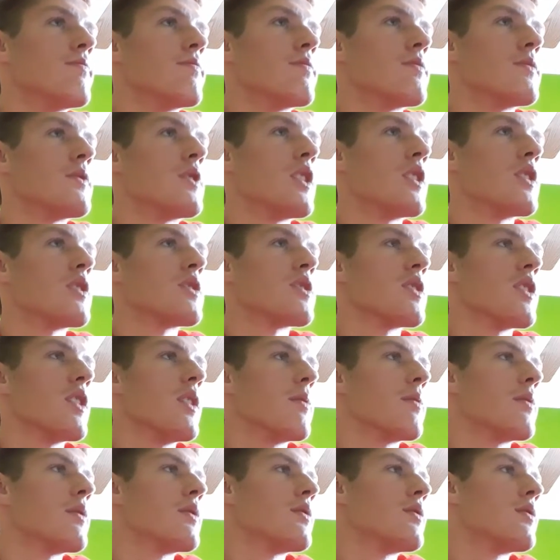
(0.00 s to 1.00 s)
Seriously,
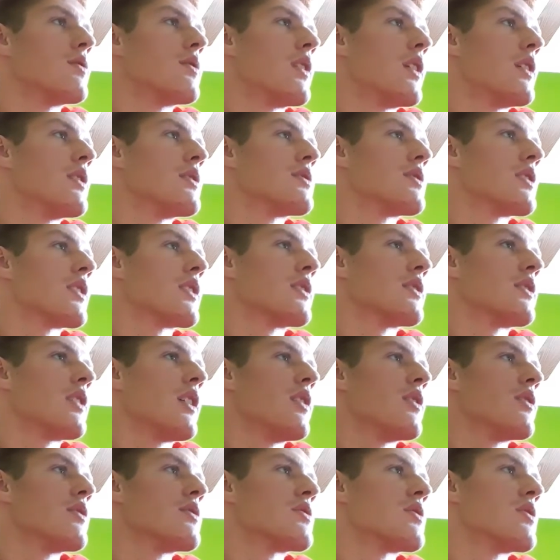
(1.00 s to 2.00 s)
I'm getting sick and
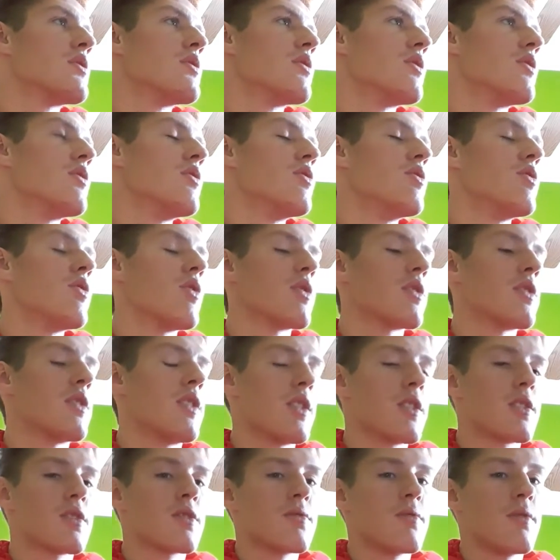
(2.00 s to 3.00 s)
tired of seeing the New York
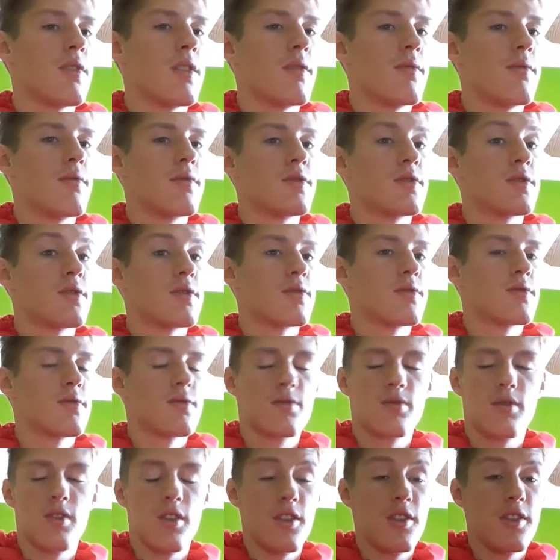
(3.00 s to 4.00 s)
Knicks, man.
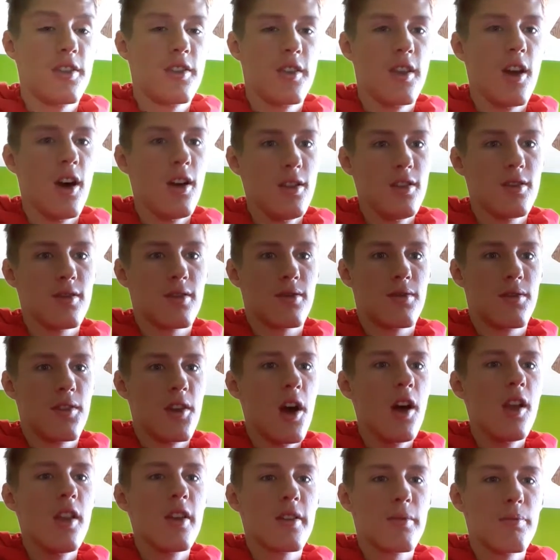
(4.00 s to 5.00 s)

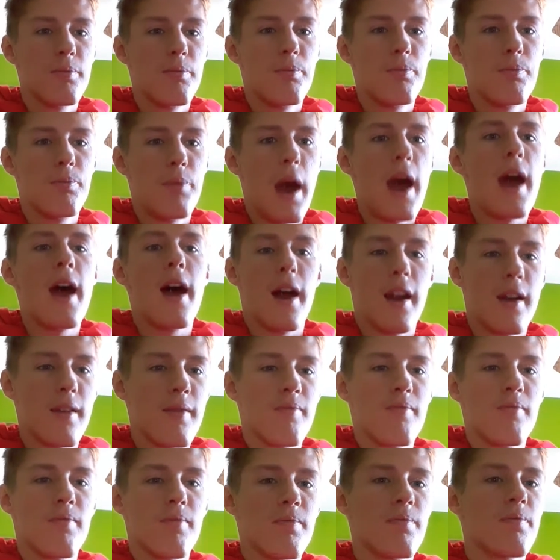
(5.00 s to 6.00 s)
Y'all are bad.
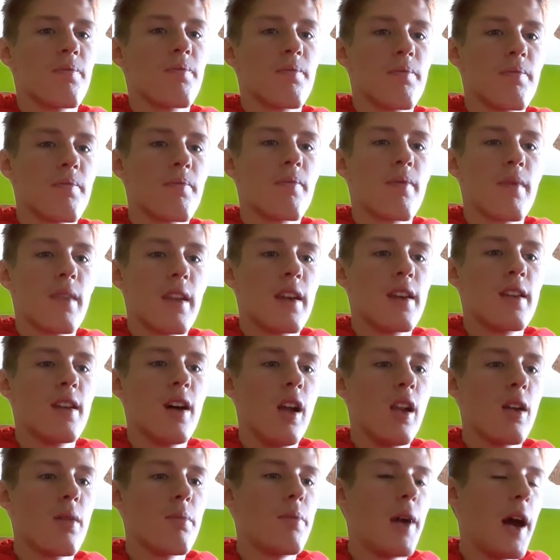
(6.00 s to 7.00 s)

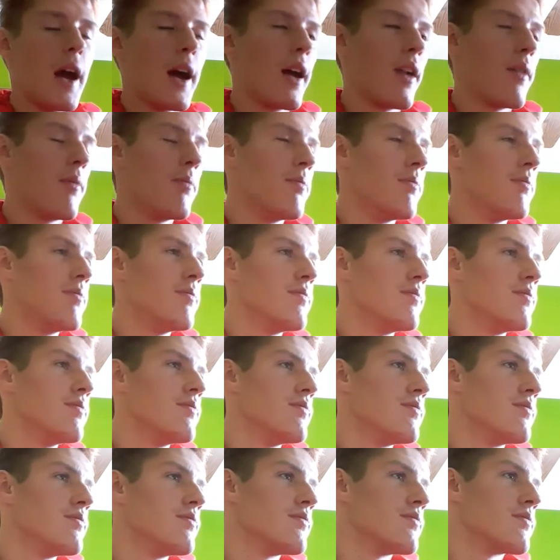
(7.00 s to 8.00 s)
Y'all are bad.
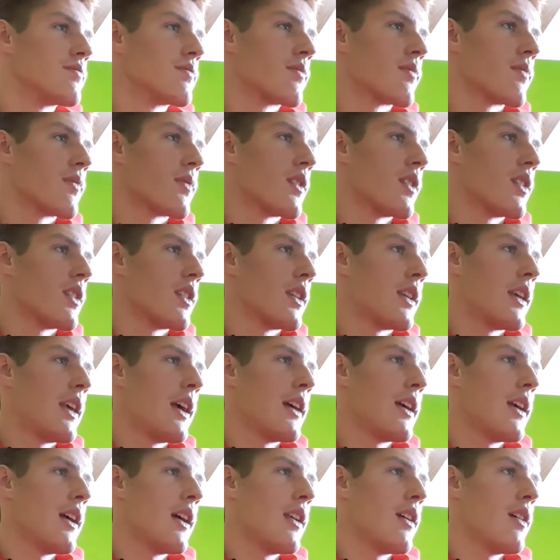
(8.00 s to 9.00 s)

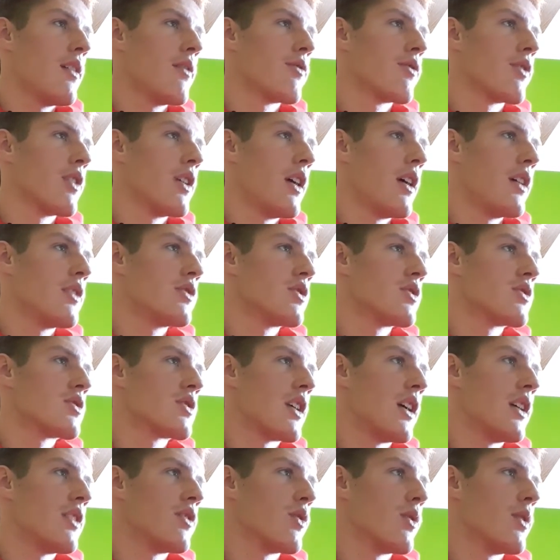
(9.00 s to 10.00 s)
Can't get any free agents,
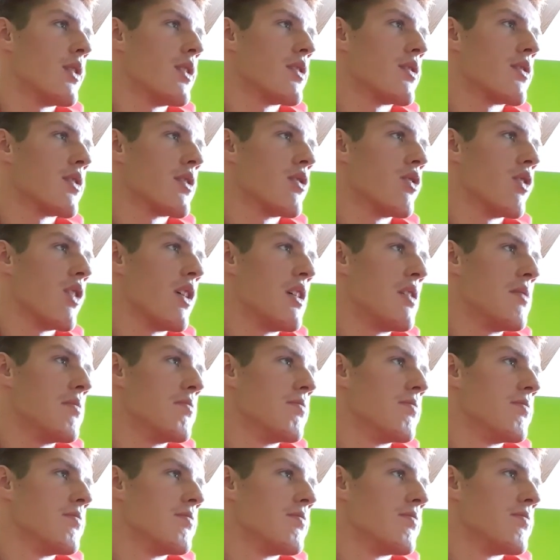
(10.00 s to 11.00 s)
can't do anything great.
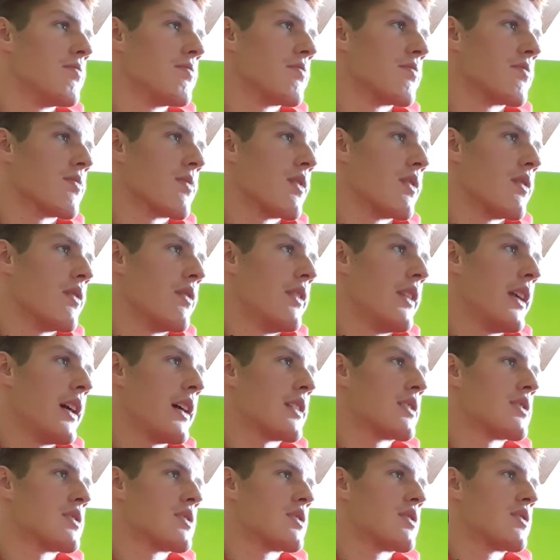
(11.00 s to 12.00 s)

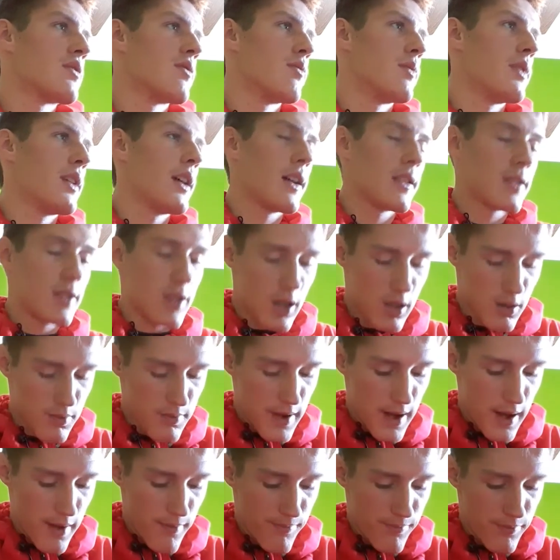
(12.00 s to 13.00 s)
Next, we got to talk
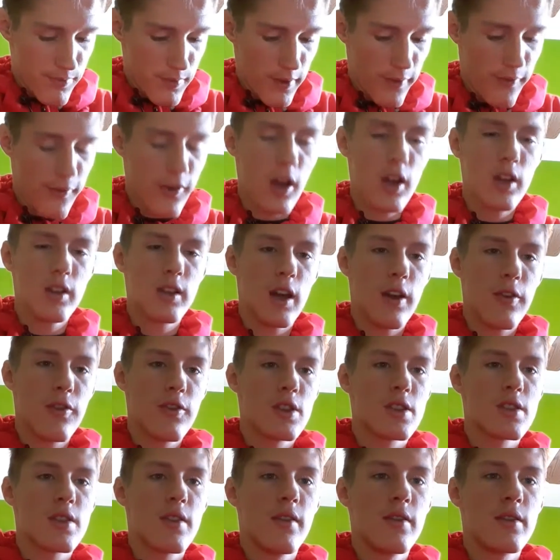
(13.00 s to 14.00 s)
about the Philadelphia
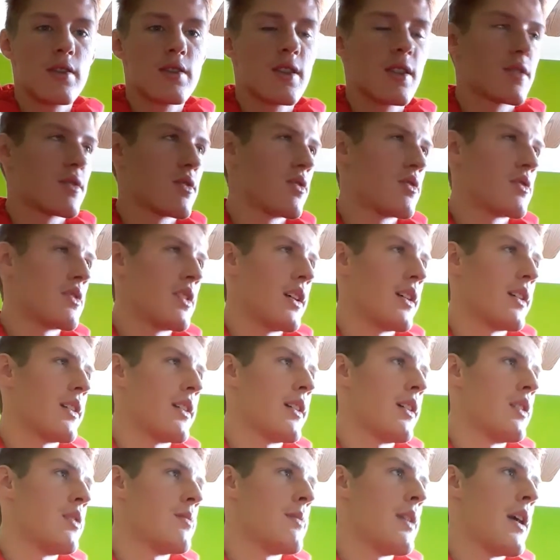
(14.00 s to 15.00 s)
76ers taking
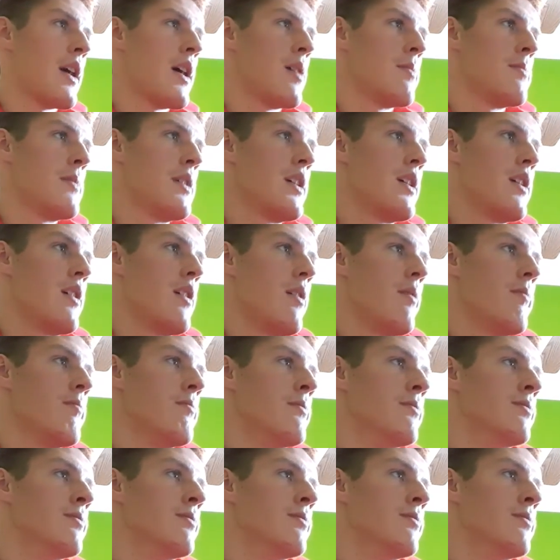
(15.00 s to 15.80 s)
on the Miami Heat.